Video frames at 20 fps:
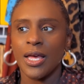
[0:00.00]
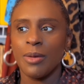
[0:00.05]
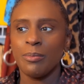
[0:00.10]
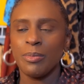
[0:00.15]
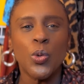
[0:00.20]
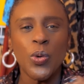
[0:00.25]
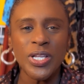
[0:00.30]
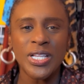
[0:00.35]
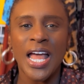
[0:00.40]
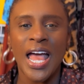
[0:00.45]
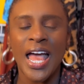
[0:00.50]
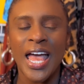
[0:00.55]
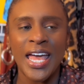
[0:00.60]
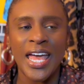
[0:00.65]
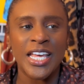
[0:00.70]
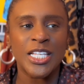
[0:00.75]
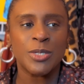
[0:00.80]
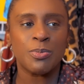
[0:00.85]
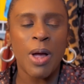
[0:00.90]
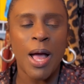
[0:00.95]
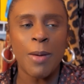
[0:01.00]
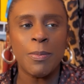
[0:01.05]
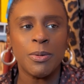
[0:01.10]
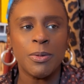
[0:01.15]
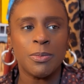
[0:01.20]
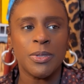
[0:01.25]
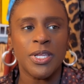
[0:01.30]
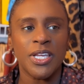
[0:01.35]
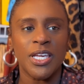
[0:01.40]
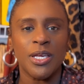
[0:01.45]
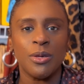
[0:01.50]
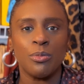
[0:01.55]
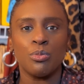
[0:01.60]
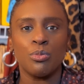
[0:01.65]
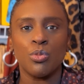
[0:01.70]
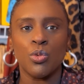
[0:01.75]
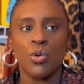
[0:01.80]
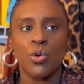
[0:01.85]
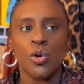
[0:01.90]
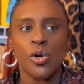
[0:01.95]
Doing that is probably
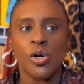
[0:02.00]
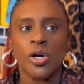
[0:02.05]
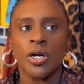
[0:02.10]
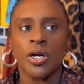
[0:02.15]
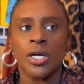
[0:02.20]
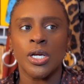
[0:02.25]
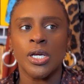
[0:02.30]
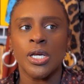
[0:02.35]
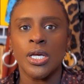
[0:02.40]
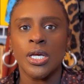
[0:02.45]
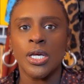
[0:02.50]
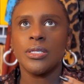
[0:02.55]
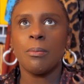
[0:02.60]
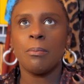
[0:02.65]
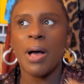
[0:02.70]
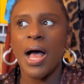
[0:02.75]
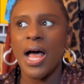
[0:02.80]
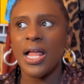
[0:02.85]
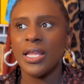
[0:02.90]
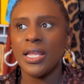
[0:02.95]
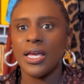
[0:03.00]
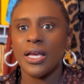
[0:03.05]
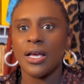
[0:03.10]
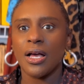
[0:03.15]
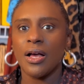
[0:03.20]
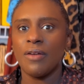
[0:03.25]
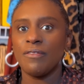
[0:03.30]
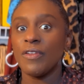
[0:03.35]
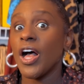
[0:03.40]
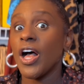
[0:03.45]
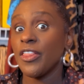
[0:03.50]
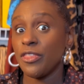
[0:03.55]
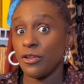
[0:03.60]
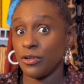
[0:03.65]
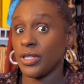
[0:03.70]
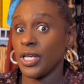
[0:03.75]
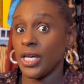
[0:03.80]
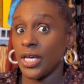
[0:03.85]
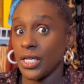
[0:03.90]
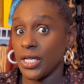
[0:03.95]
more symbolic of other
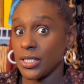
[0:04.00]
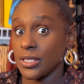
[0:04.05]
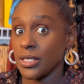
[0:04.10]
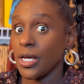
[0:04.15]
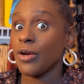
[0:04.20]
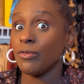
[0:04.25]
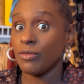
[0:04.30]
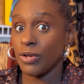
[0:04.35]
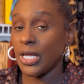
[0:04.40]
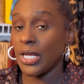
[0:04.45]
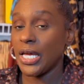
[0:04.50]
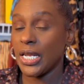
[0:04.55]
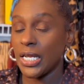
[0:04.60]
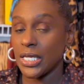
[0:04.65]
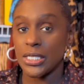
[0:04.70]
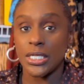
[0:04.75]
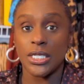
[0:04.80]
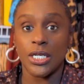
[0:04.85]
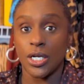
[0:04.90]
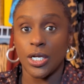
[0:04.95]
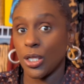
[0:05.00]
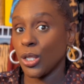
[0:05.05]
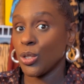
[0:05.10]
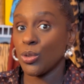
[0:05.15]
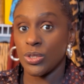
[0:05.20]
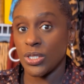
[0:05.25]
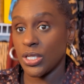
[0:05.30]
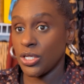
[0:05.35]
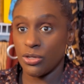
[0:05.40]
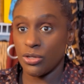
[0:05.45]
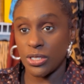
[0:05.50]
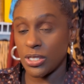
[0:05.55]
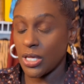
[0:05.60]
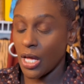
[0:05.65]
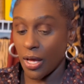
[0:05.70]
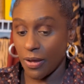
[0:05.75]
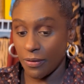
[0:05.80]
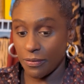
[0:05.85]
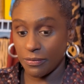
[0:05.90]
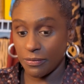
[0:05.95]
things unrelated to your clothes and your
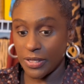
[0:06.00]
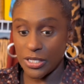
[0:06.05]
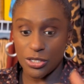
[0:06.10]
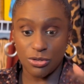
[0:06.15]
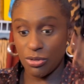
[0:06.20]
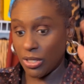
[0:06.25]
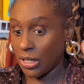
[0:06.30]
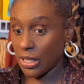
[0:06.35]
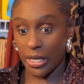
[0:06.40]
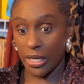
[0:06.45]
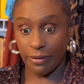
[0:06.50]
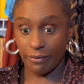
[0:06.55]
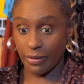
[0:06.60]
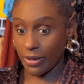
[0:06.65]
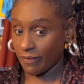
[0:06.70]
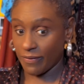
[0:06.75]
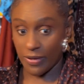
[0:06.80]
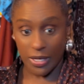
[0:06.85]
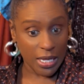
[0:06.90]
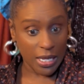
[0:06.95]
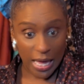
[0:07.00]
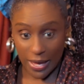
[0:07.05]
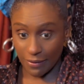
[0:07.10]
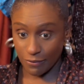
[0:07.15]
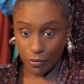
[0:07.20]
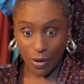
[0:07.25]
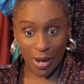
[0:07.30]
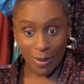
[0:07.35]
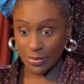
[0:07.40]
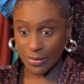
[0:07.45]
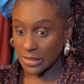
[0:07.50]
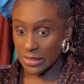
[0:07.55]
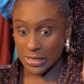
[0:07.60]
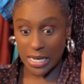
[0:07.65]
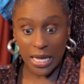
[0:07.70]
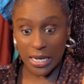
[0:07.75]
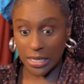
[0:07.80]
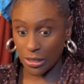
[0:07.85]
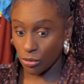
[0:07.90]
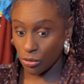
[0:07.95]
stuff that you need to get rid of in your life, girl. I'm just
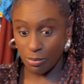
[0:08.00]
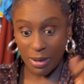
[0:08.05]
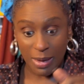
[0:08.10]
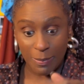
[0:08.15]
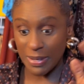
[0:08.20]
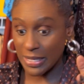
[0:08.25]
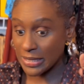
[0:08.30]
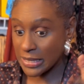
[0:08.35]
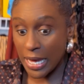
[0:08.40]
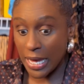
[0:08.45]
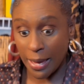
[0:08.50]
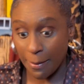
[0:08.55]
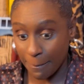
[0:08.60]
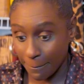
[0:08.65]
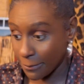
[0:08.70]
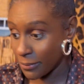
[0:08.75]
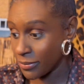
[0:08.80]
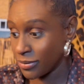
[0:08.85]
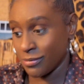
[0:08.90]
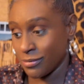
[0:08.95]
telling you, maybe it's him.